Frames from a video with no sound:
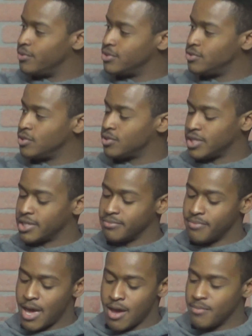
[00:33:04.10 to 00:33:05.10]
just like
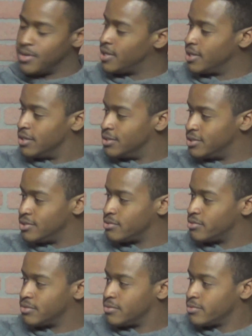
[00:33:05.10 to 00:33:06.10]
maim and kill and
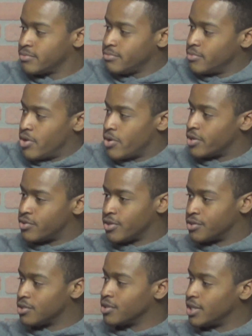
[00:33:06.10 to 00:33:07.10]
hurt each other,
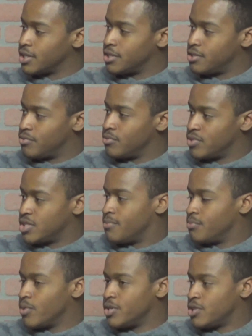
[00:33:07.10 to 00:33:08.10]
like in some
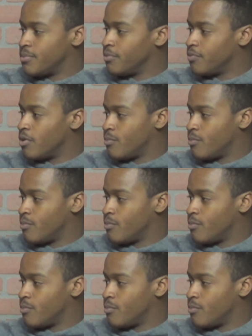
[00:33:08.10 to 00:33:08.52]
way, shape, or form.